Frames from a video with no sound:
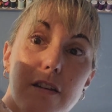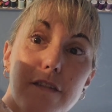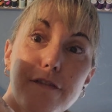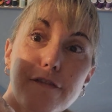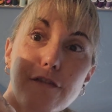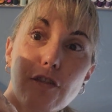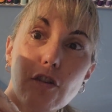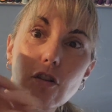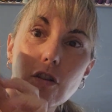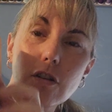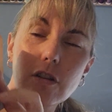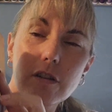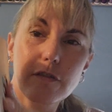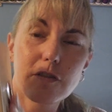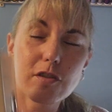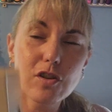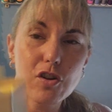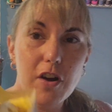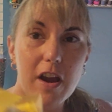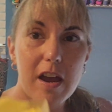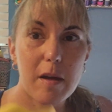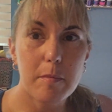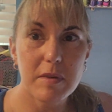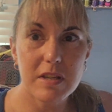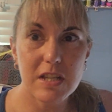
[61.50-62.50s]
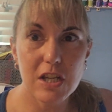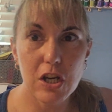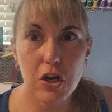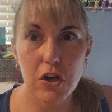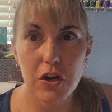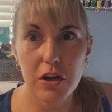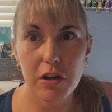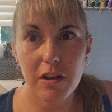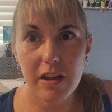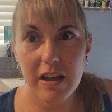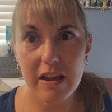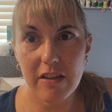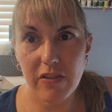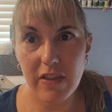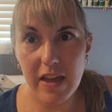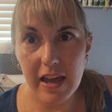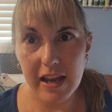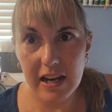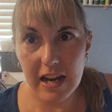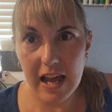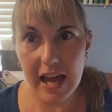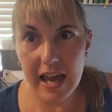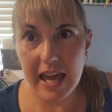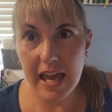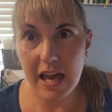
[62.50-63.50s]
full of scrap material, and
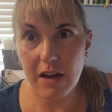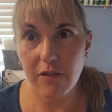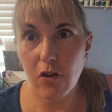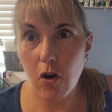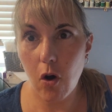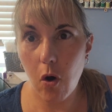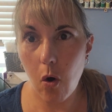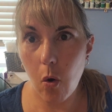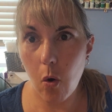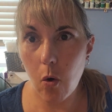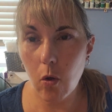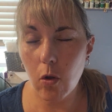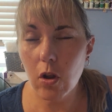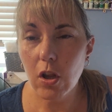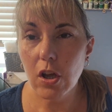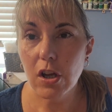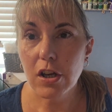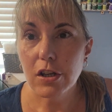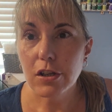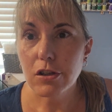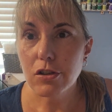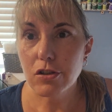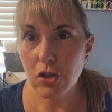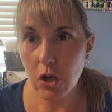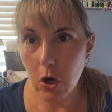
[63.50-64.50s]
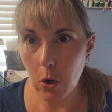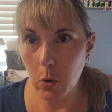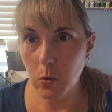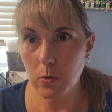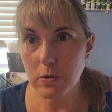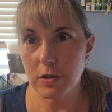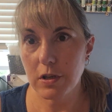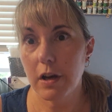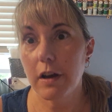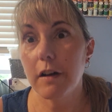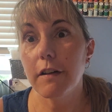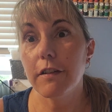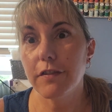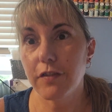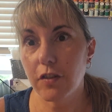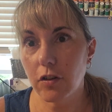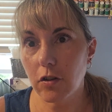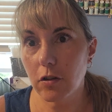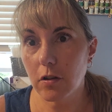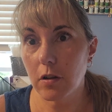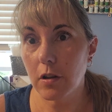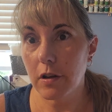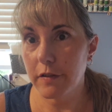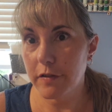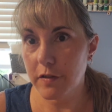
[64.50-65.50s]
then I have a whole tote
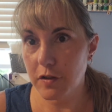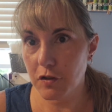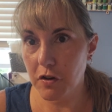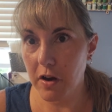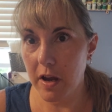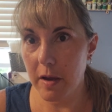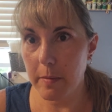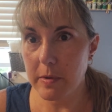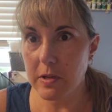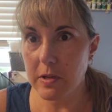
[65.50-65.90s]
full of scrap